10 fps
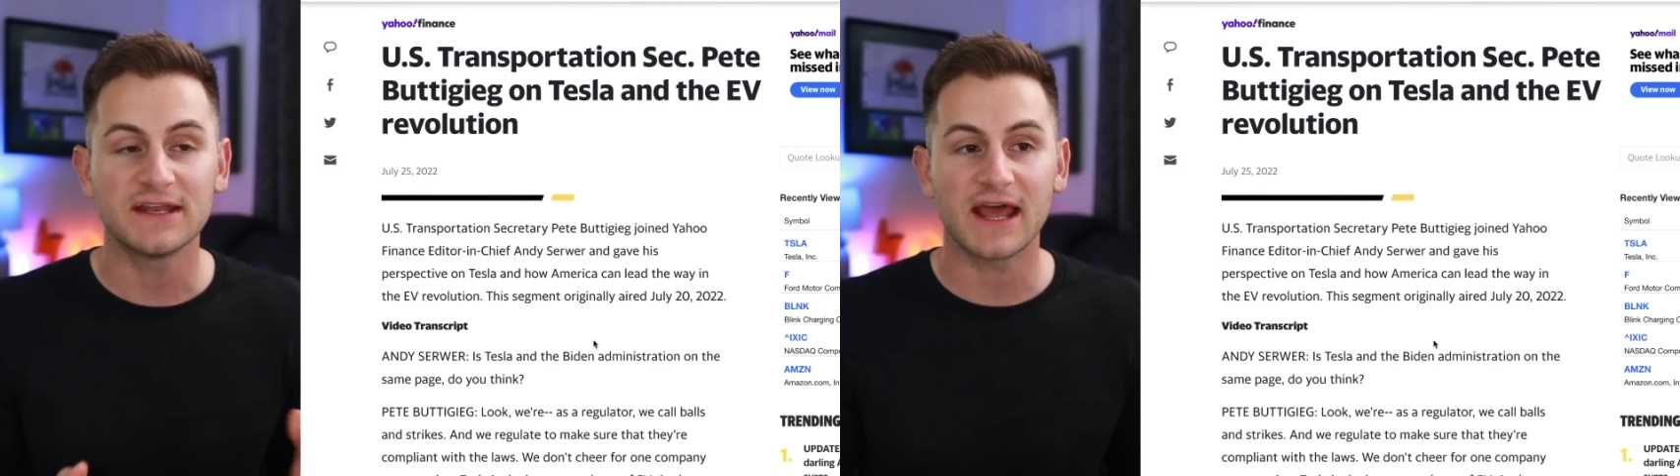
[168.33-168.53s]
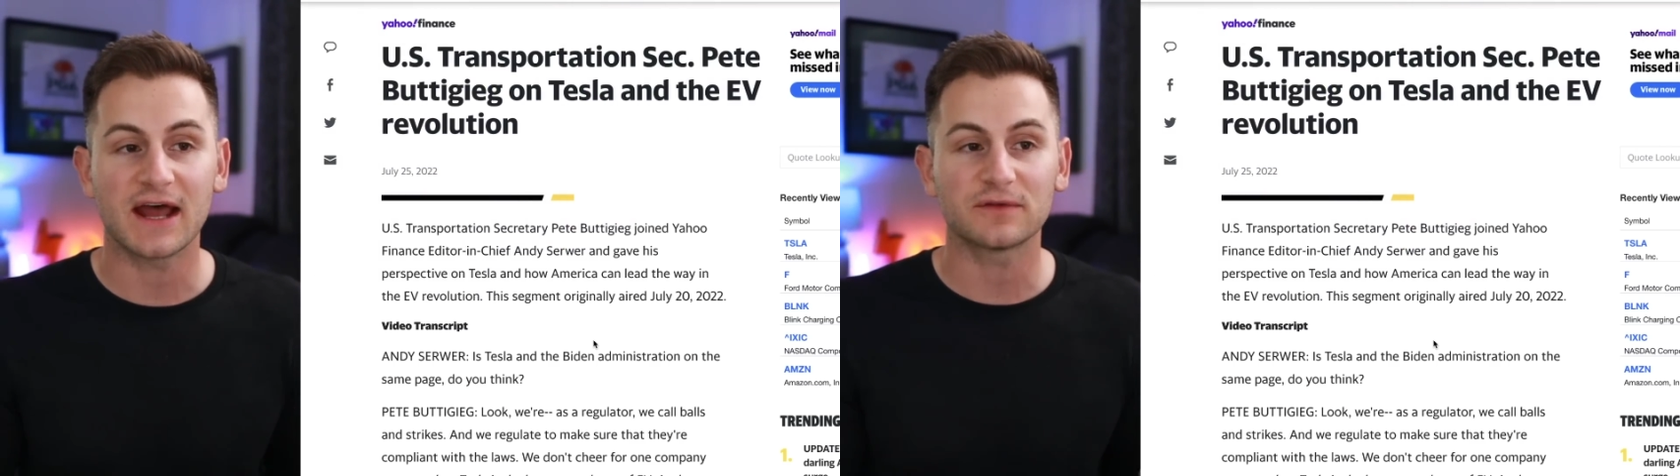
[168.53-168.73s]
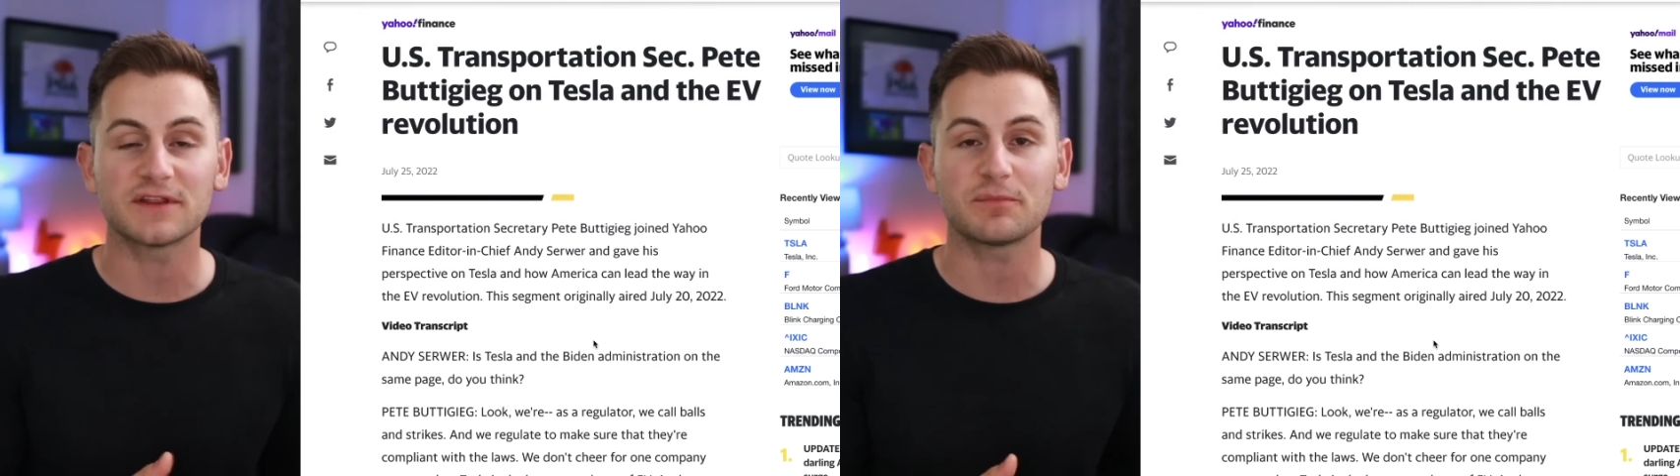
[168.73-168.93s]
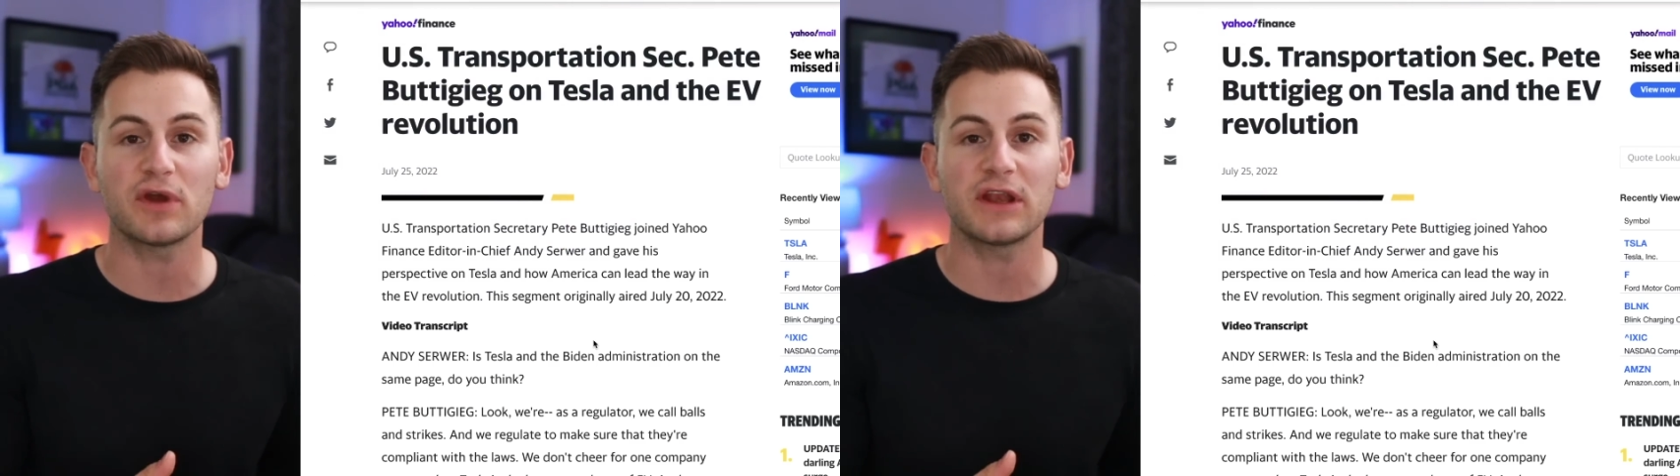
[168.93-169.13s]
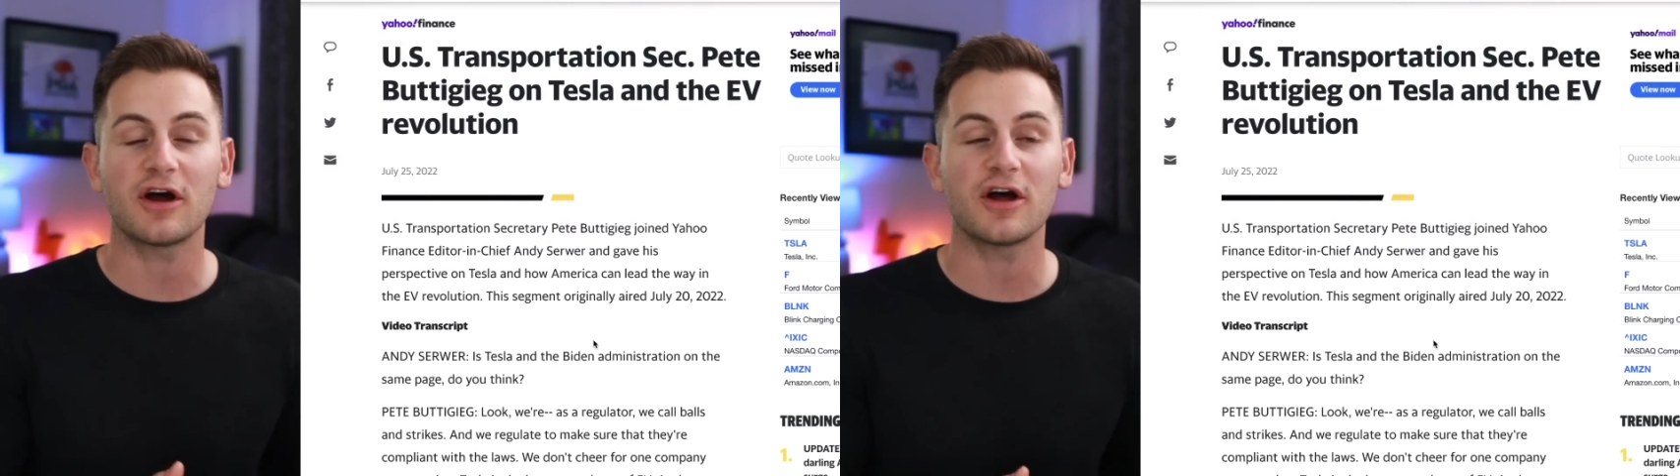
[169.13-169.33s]
Now, to the
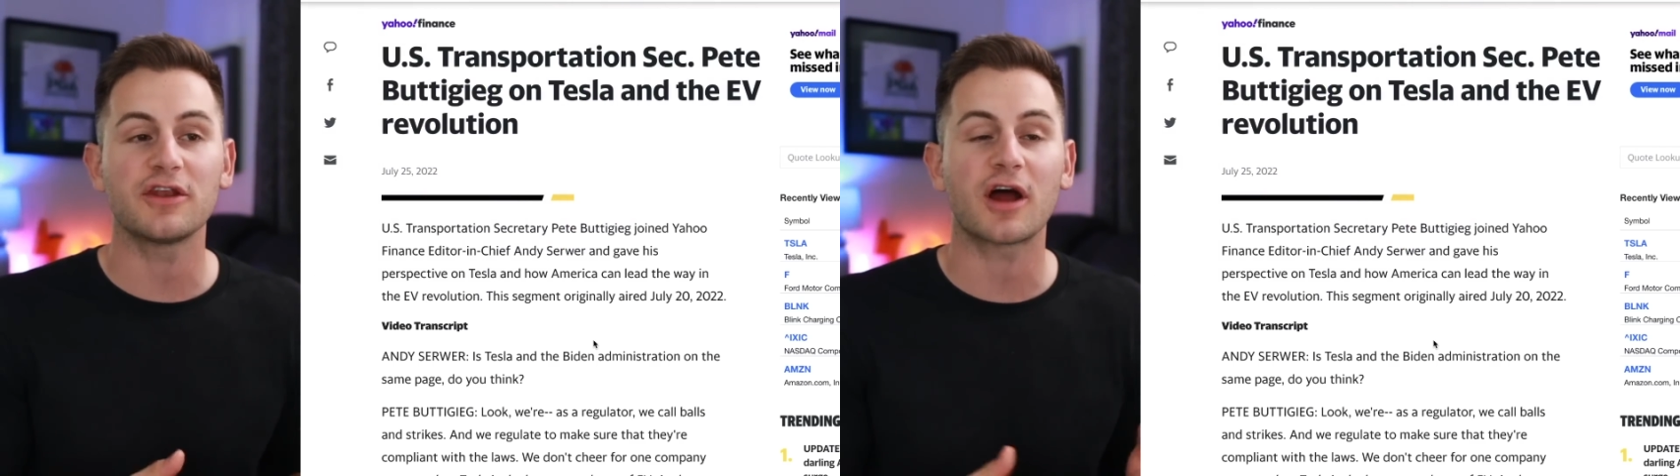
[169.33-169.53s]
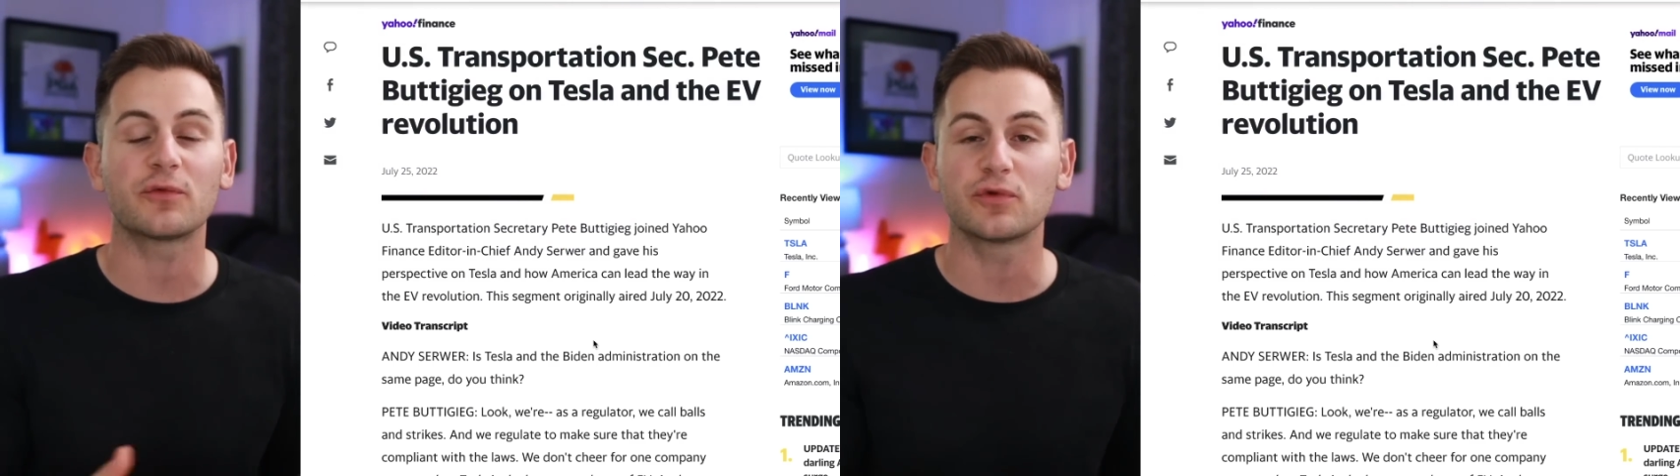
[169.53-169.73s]
point on not